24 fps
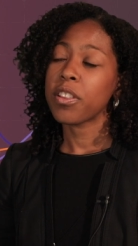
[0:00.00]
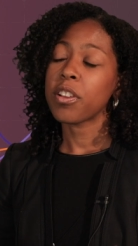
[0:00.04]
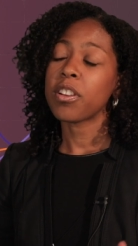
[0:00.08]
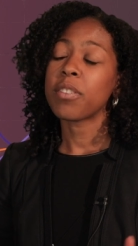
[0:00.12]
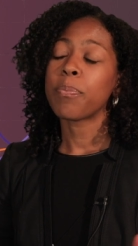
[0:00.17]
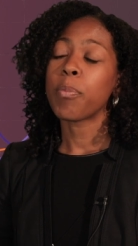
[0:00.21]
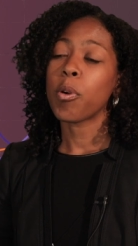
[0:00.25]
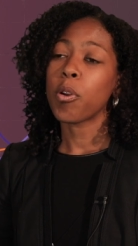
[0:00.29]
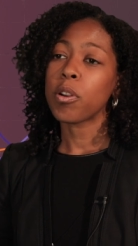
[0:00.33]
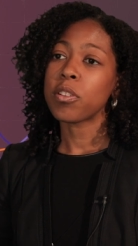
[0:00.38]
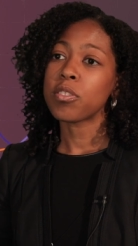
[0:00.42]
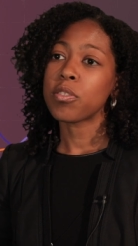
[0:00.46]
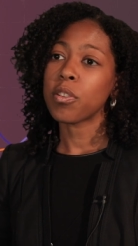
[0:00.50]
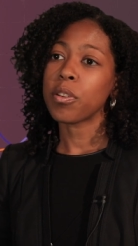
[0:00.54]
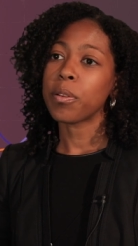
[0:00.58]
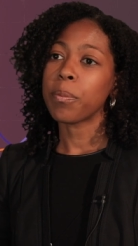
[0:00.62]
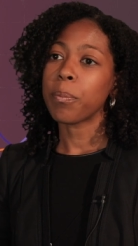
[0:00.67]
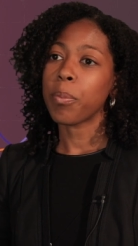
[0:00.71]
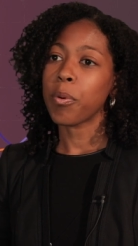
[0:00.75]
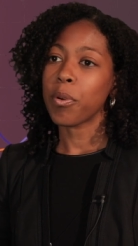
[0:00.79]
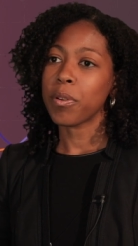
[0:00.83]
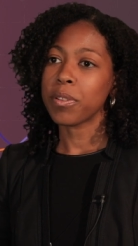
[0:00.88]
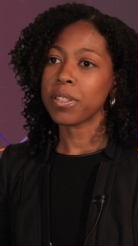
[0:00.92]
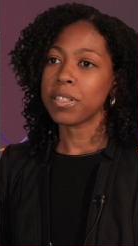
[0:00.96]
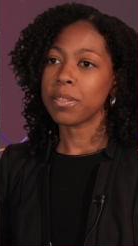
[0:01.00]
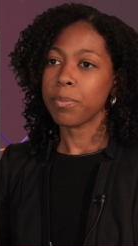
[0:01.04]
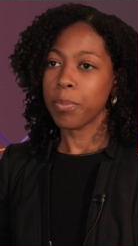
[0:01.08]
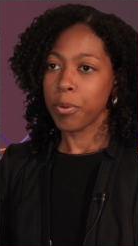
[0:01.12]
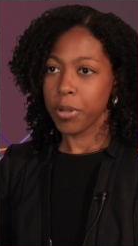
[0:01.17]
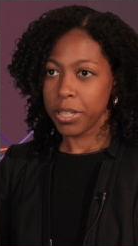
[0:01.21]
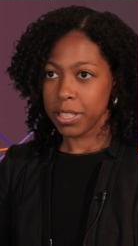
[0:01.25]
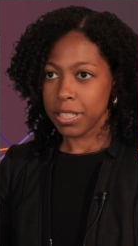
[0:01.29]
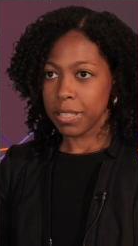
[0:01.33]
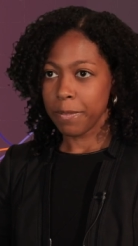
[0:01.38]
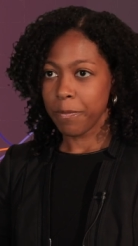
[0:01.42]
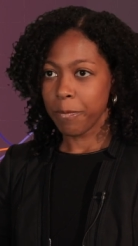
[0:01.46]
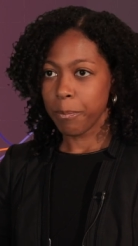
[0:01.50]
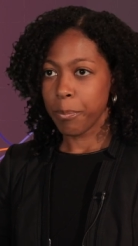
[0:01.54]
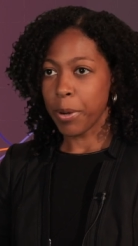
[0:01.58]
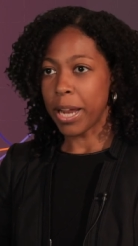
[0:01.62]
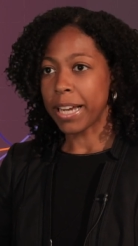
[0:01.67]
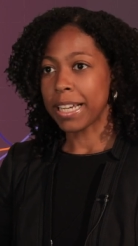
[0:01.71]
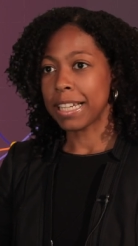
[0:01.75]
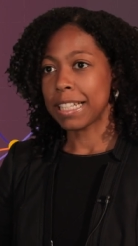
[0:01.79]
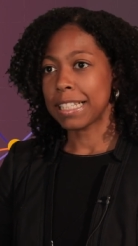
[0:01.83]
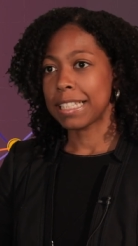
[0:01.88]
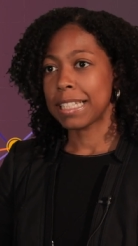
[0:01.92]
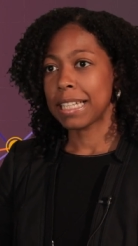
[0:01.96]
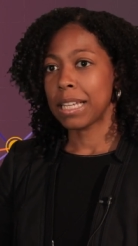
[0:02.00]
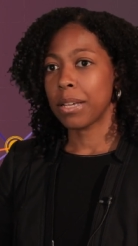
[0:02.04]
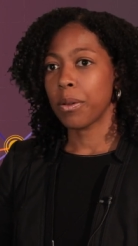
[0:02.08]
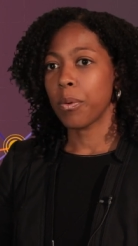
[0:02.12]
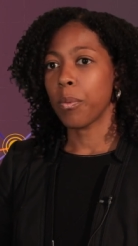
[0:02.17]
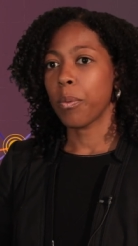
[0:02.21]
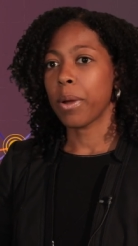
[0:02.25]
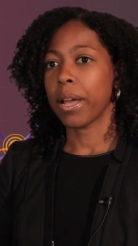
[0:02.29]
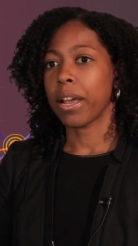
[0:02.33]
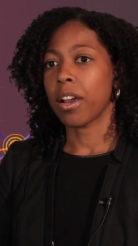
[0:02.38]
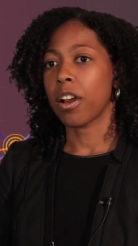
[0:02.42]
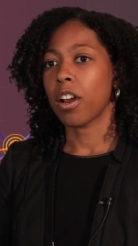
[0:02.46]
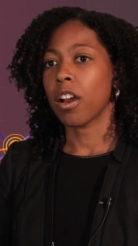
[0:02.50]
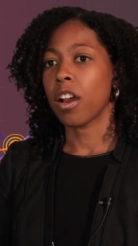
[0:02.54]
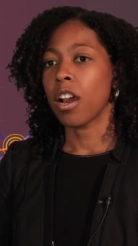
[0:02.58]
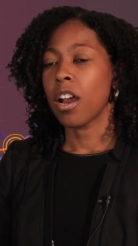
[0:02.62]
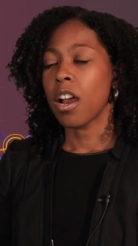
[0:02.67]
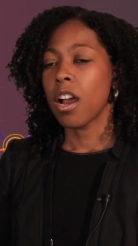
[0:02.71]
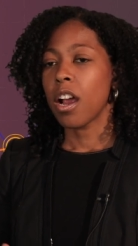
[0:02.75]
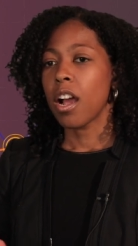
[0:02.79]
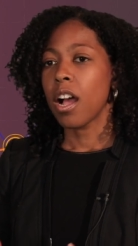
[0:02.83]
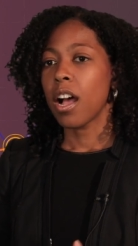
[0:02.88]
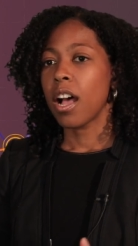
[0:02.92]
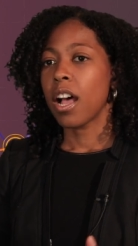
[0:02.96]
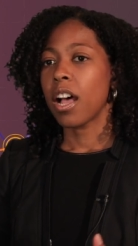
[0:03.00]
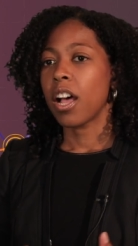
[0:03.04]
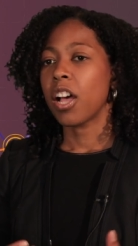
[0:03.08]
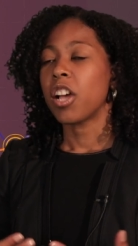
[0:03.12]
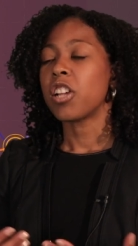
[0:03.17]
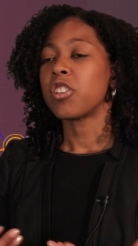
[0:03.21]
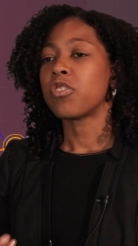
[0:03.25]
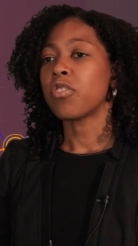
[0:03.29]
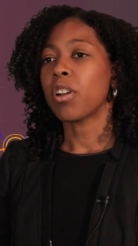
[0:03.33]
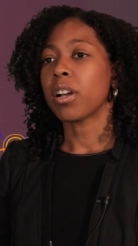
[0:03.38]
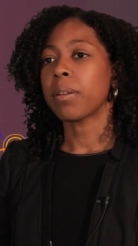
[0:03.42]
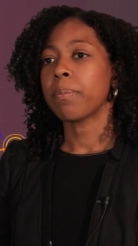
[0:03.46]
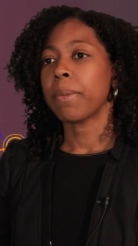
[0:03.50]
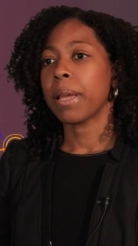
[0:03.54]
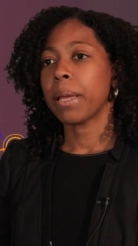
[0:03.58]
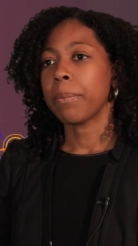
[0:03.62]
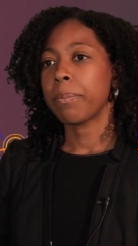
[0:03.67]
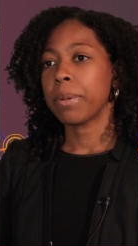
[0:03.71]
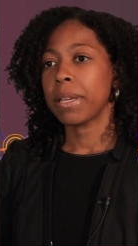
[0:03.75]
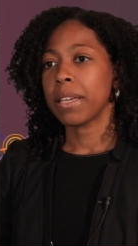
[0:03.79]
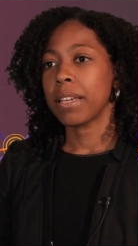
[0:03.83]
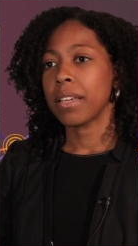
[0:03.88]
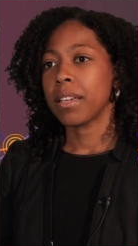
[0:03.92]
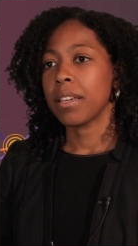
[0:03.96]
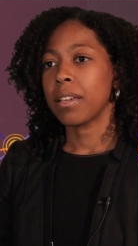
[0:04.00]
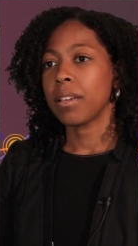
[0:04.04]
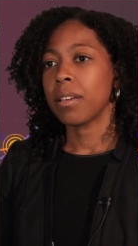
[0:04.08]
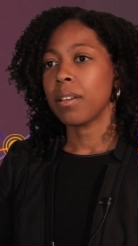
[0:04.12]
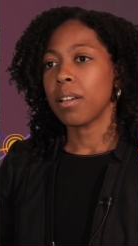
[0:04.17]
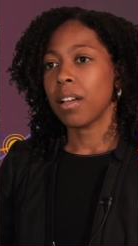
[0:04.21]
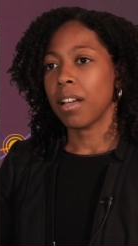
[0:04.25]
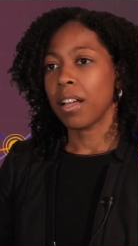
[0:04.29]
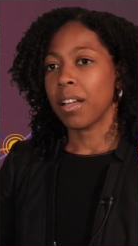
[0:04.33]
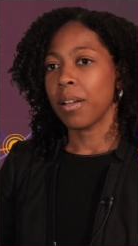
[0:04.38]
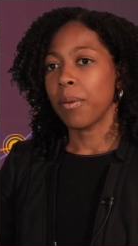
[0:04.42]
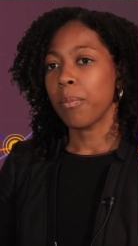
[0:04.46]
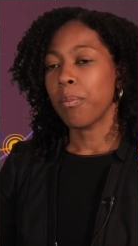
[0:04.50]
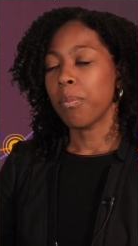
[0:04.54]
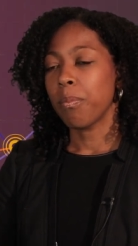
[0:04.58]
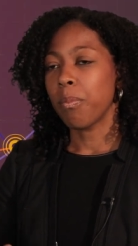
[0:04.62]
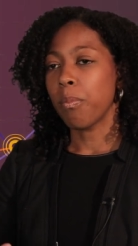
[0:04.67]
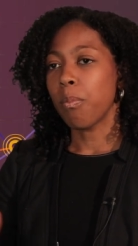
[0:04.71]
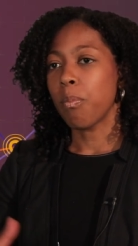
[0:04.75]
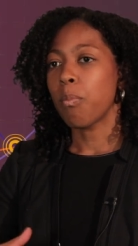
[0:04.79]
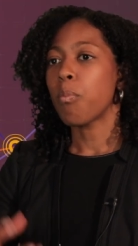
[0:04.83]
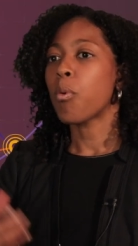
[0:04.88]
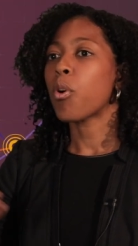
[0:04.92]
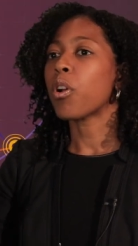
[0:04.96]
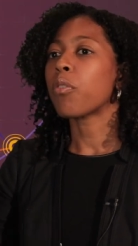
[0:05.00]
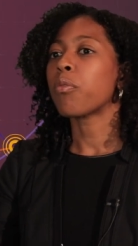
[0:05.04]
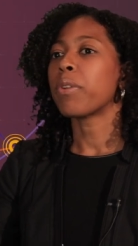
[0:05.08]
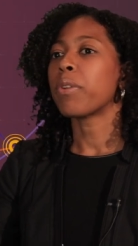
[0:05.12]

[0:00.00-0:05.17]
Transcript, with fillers: there are certain points in pregnancy where uh, a drug may be uh, more